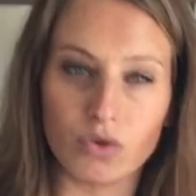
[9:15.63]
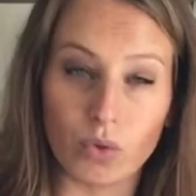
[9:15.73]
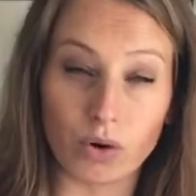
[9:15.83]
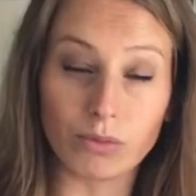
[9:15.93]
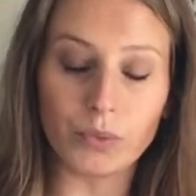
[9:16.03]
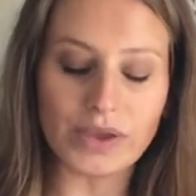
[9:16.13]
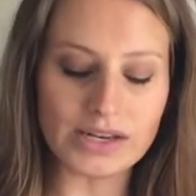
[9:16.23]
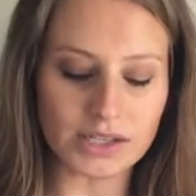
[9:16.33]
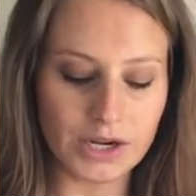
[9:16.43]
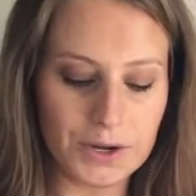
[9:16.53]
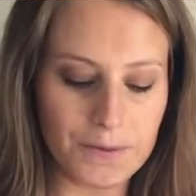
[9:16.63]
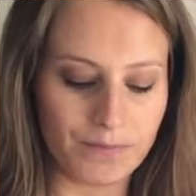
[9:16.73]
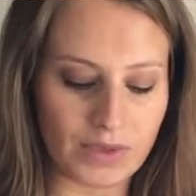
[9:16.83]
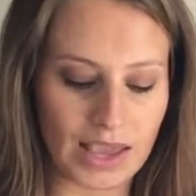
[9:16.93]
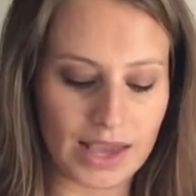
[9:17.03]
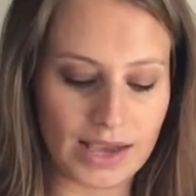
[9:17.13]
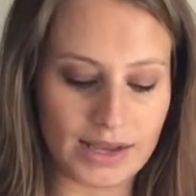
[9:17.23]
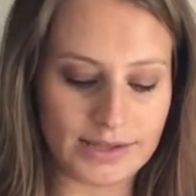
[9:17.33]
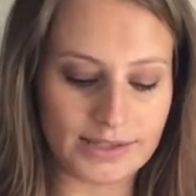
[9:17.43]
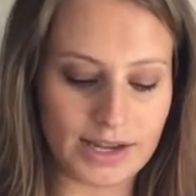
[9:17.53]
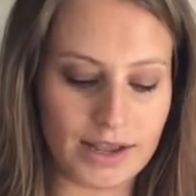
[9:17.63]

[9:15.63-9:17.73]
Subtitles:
normal wheat, and